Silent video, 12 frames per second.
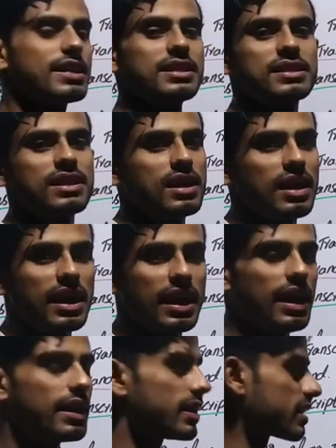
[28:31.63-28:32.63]
it is uh,
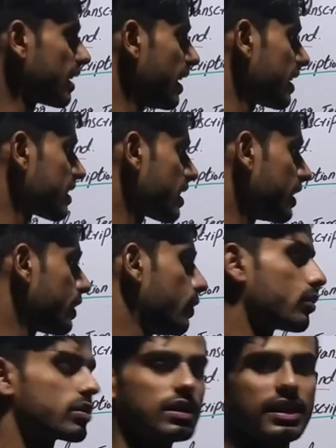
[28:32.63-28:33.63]
it is it is
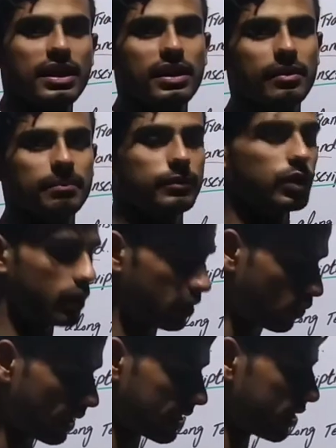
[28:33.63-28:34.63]
continuously uh,
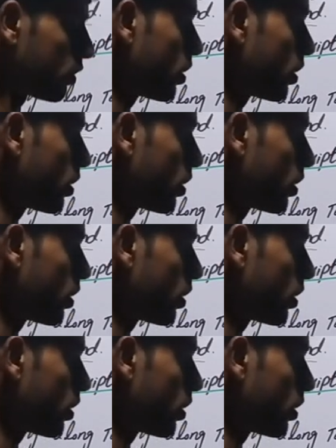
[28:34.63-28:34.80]
doing his,